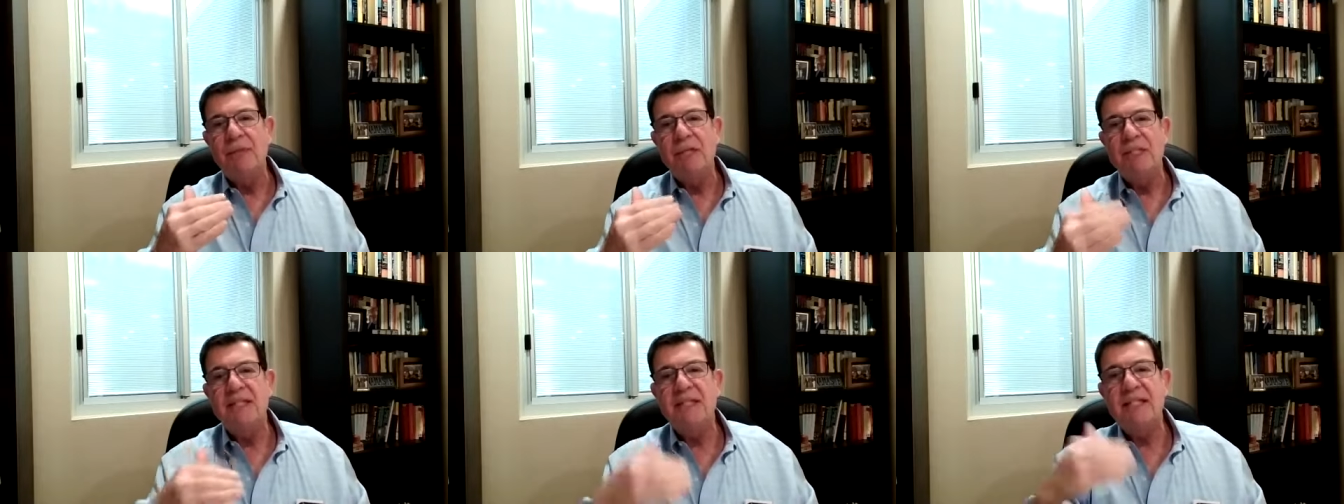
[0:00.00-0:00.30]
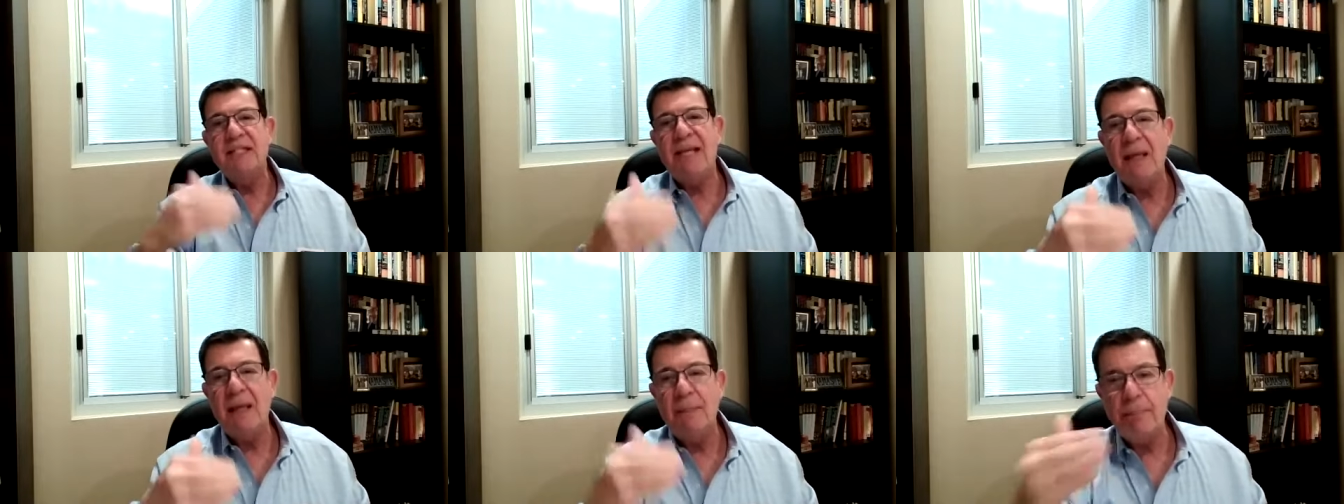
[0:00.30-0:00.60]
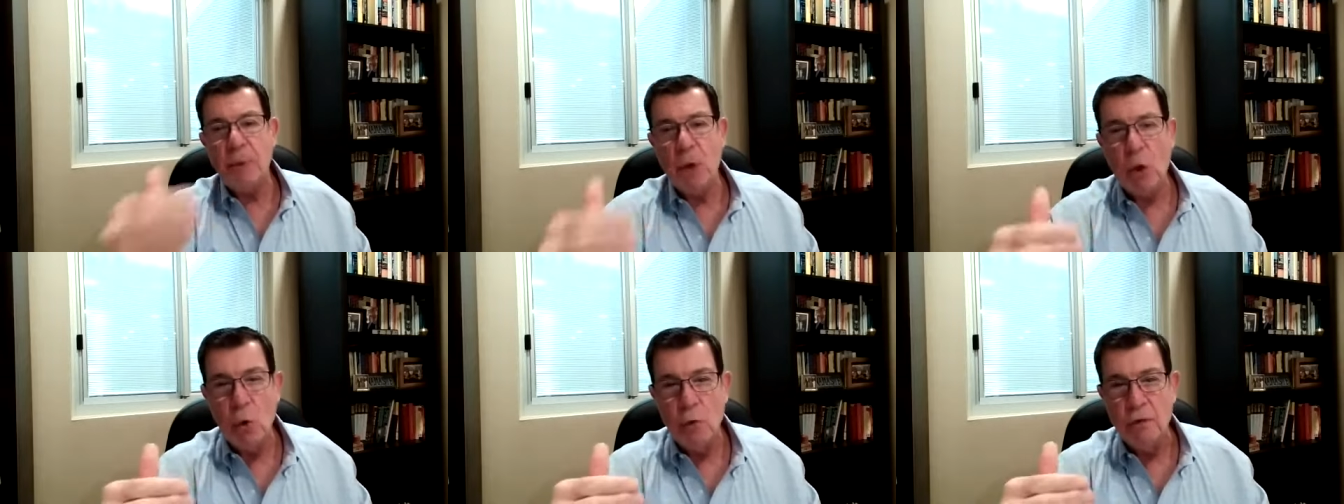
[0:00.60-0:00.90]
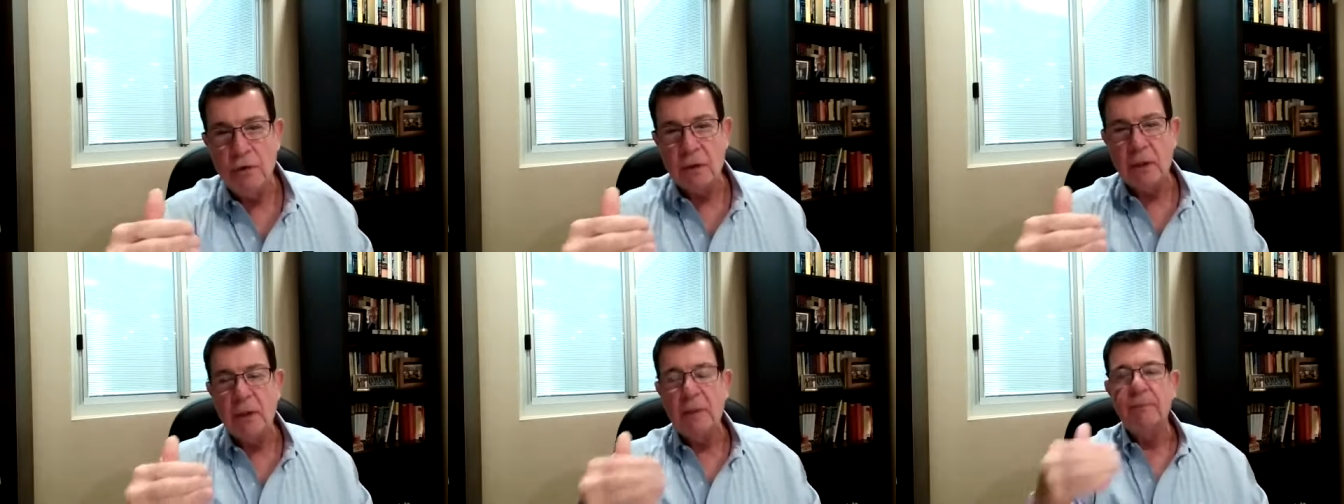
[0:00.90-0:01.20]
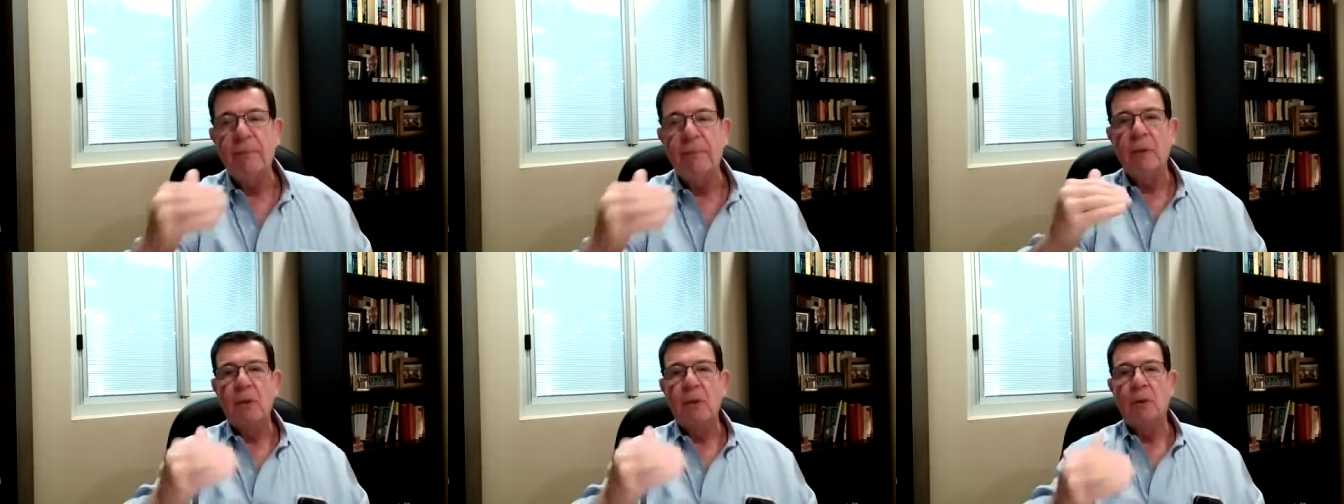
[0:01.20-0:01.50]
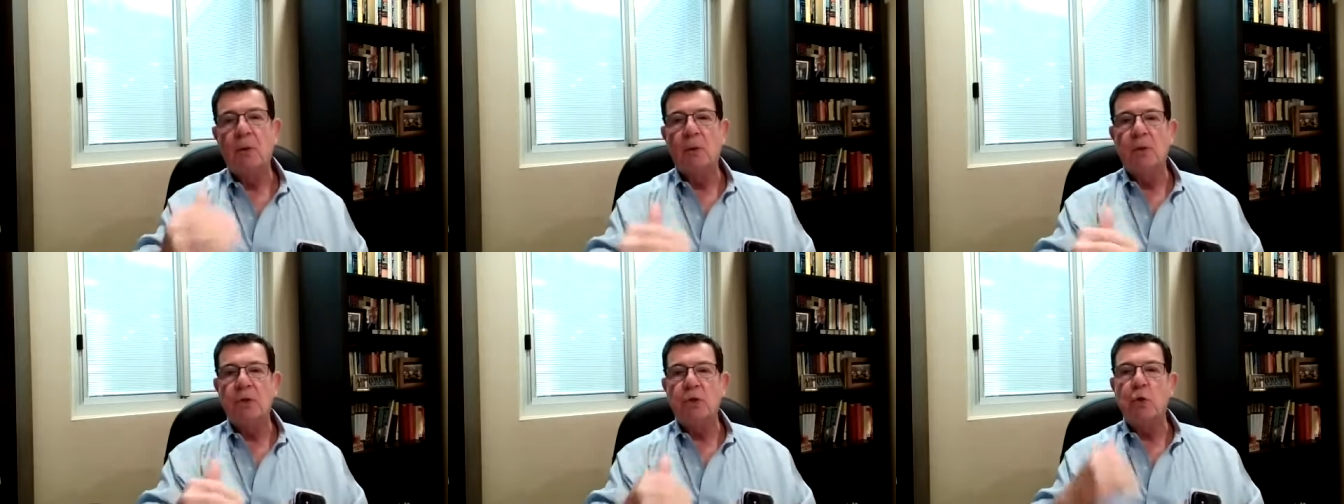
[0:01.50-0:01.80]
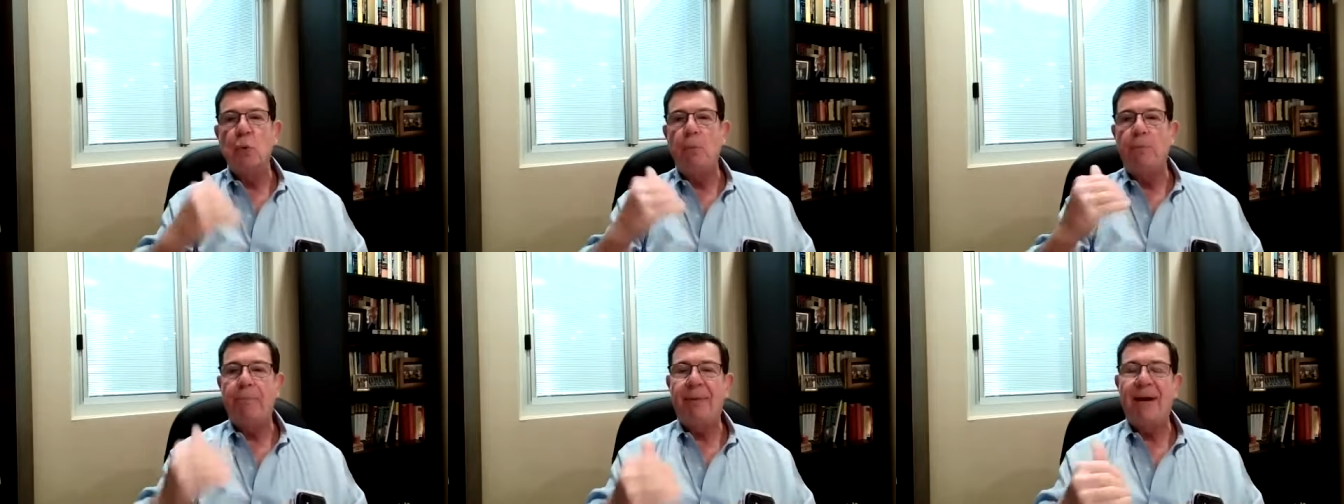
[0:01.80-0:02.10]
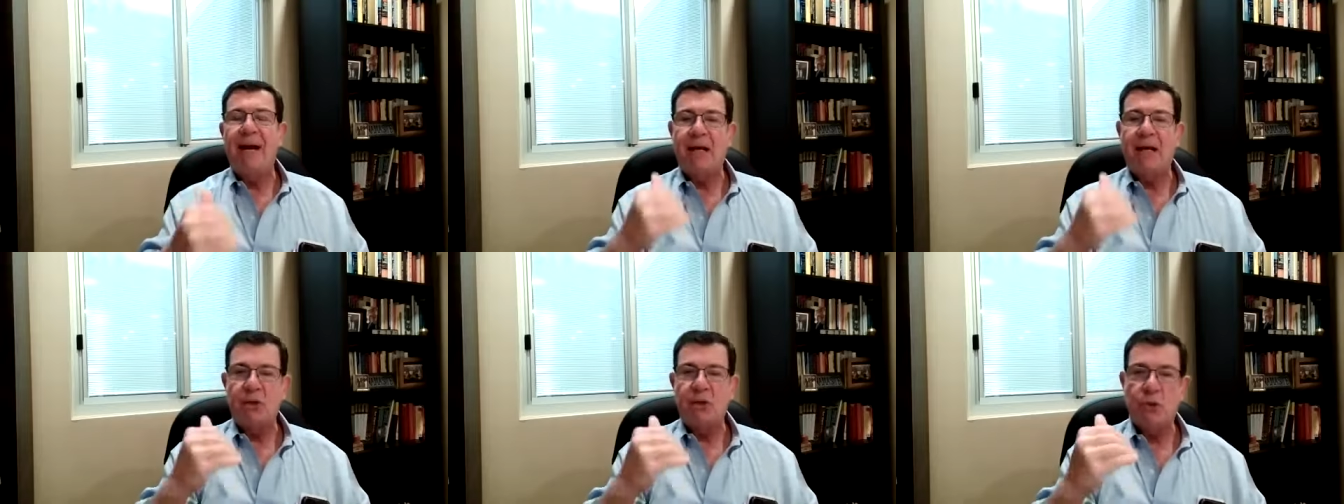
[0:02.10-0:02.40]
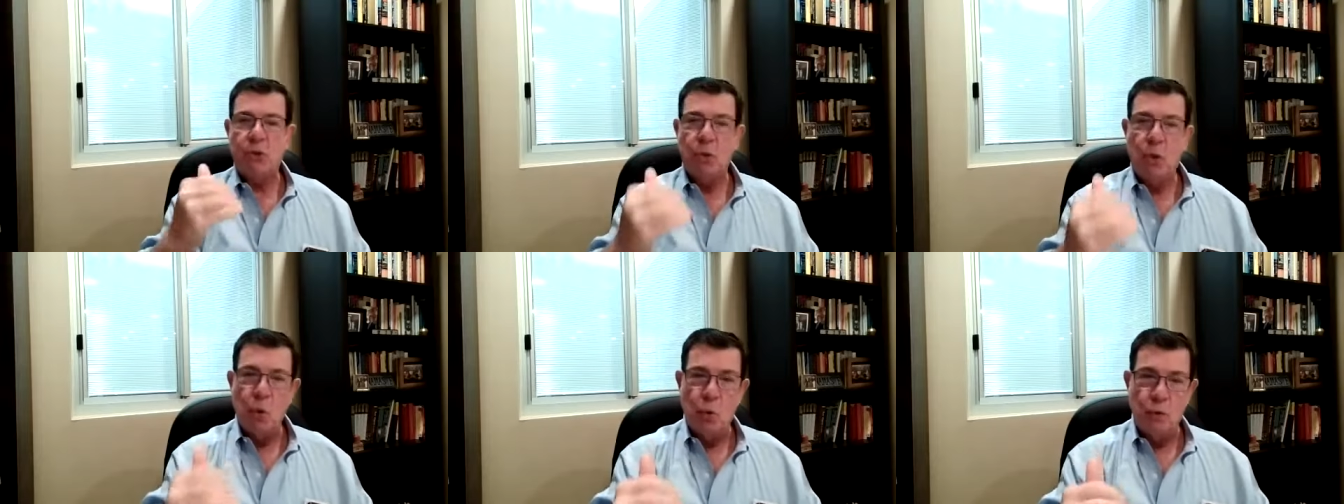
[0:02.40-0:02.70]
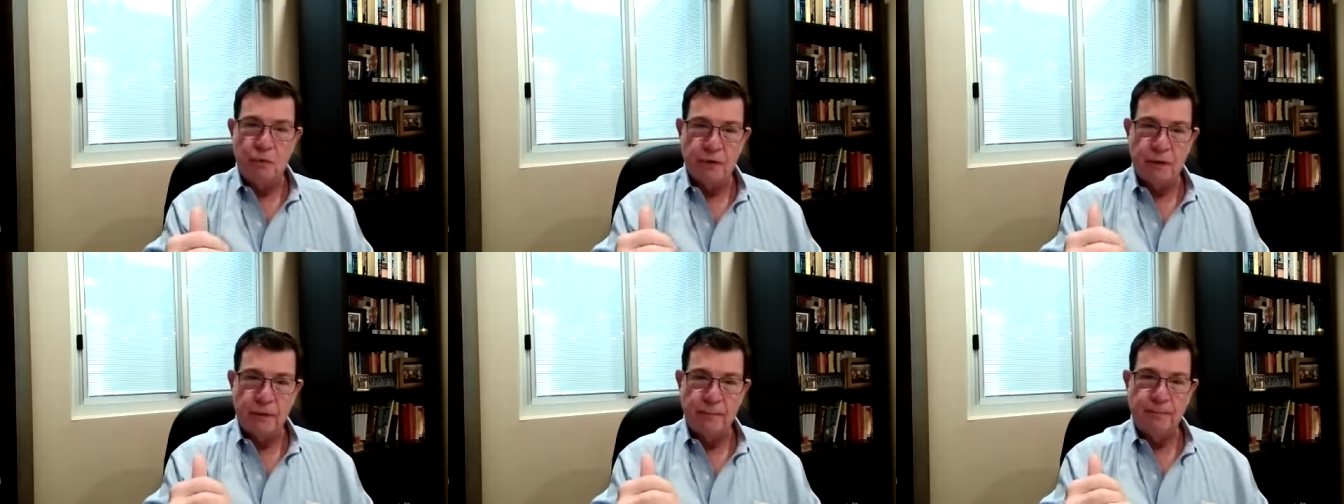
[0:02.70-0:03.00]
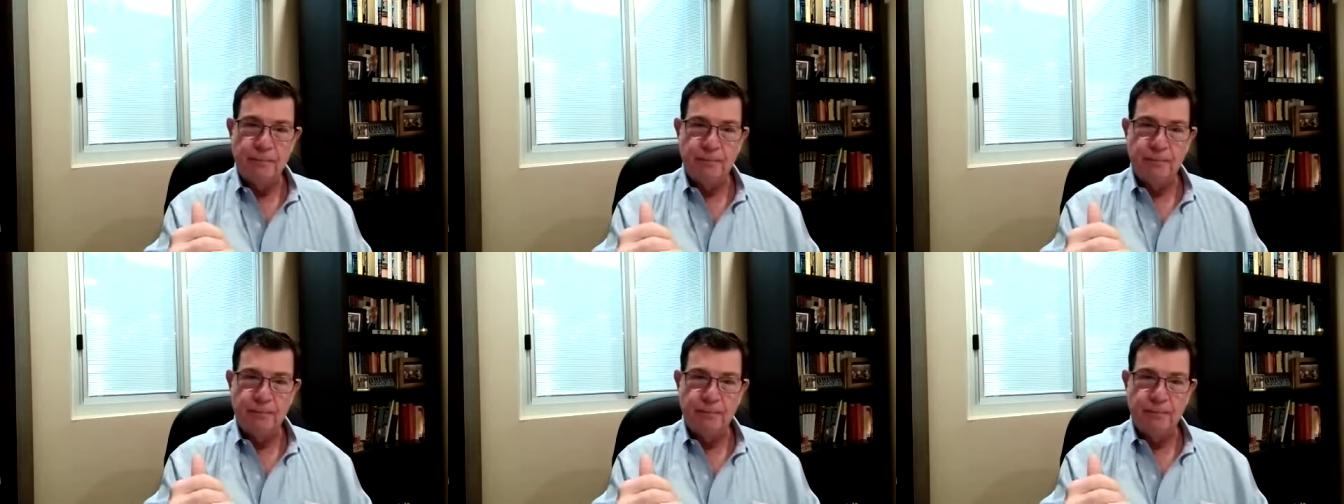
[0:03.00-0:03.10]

skip over or to pass over.